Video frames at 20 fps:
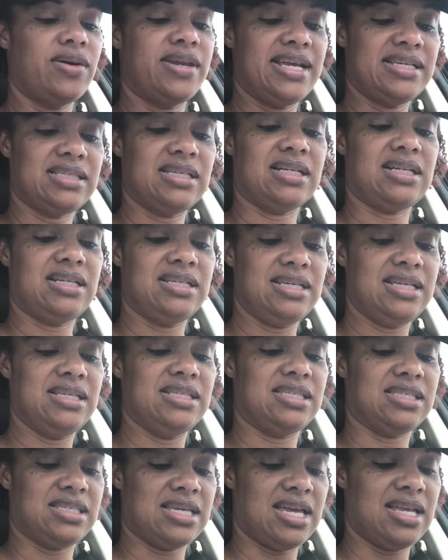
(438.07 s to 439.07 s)
that's a
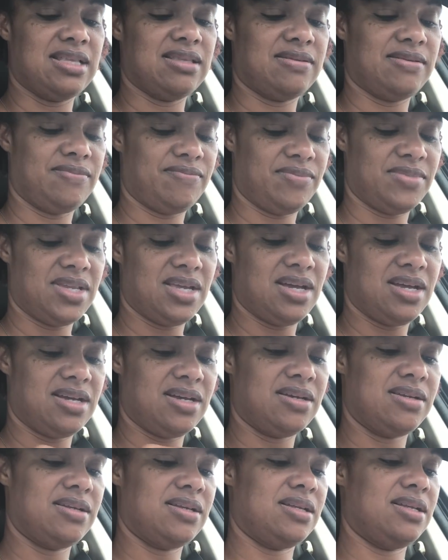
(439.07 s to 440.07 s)
clean scent.
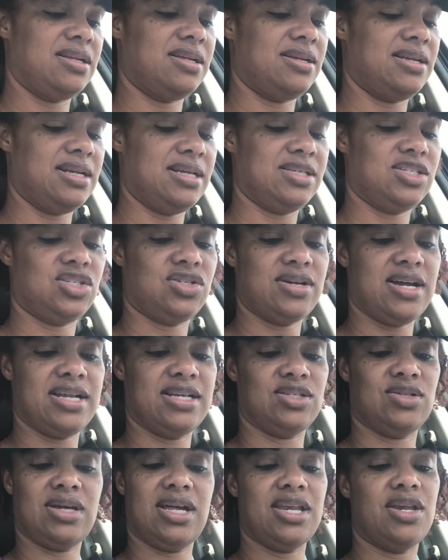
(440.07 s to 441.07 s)
Uh, let's try
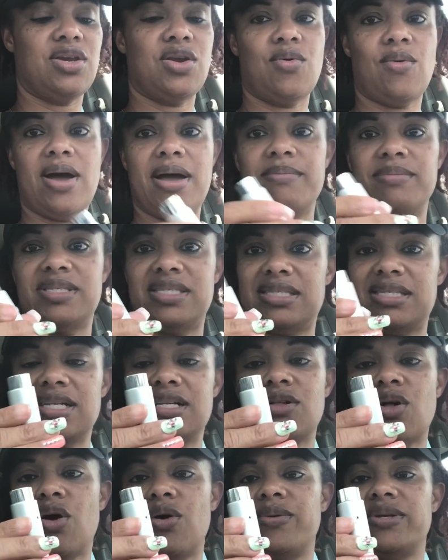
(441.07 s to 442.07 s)
this. I don't know why I'm
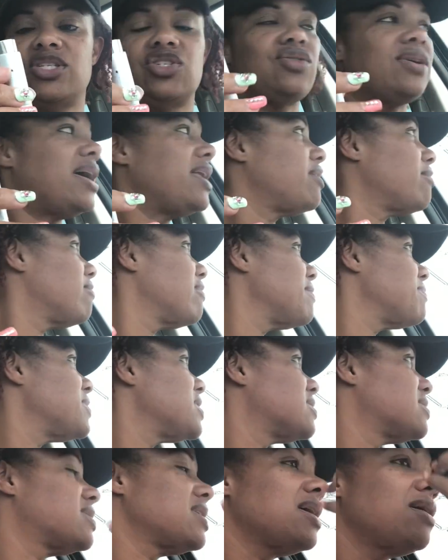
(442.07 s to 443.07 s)
still always trying to rip
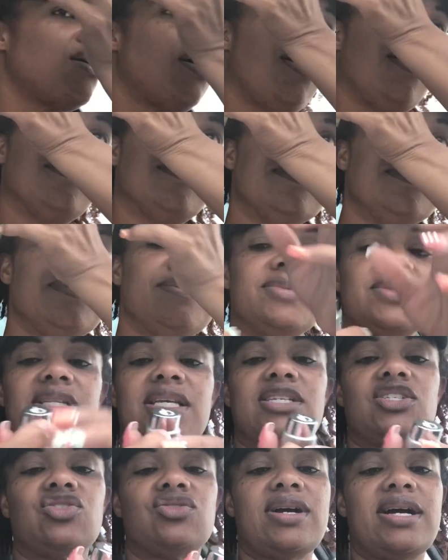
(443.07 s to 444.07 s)
this thing off.
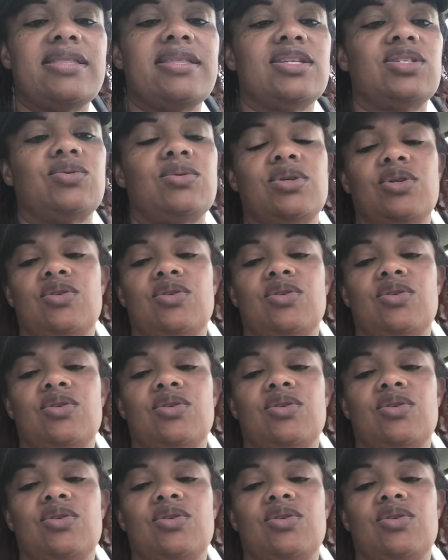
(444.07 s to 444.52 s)
Let's try this one